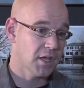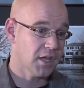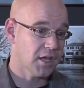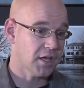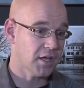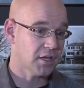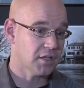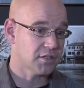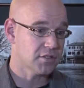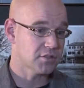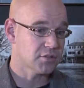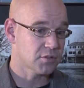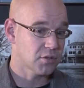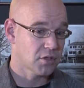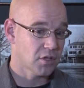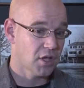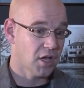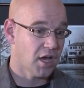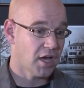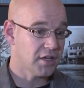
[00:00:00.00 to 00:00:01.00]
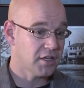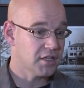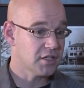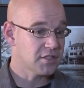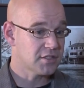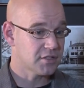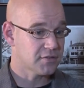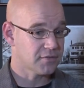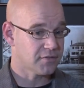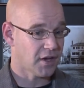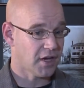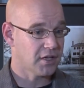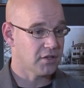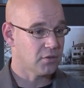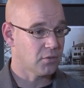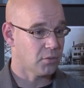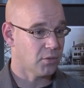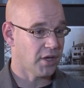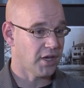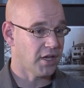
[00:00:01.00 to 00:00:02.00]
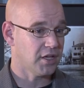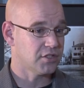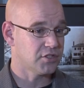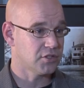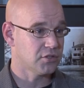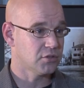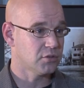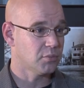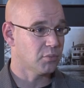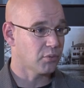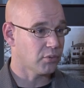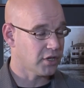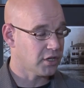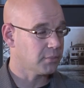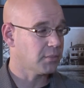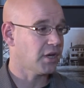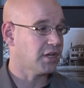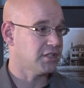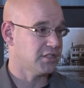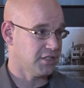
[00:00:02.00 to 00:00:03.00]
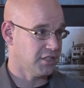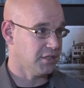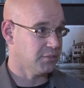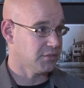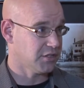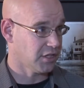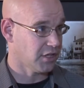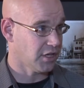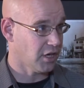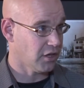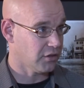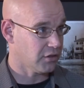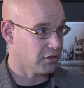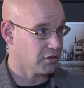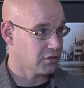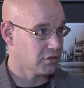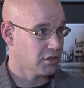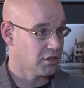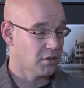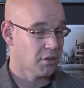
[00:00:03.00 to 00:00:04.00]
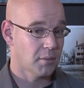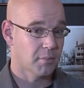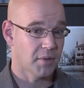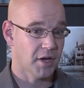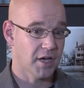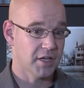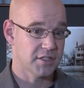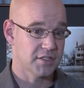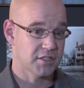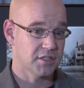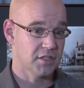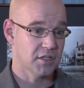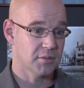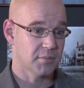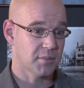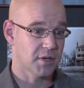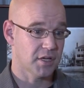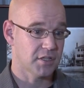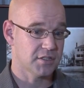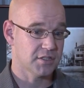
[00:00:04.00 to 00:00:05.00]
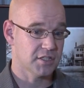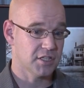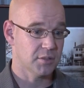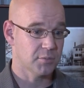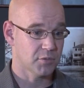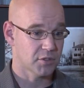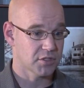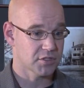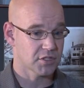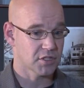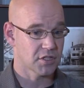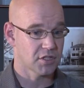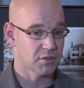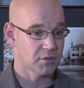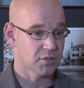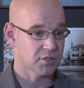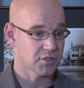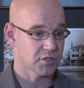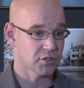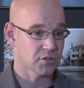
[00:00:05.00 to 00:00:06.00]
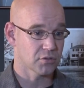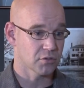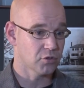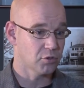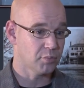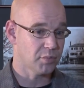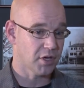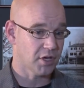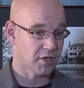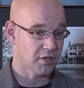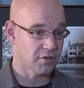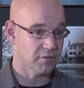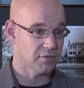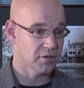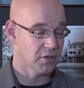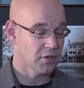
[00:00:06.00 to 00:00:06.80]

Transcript: And I needed to find a way to bring my team together. My team was a group of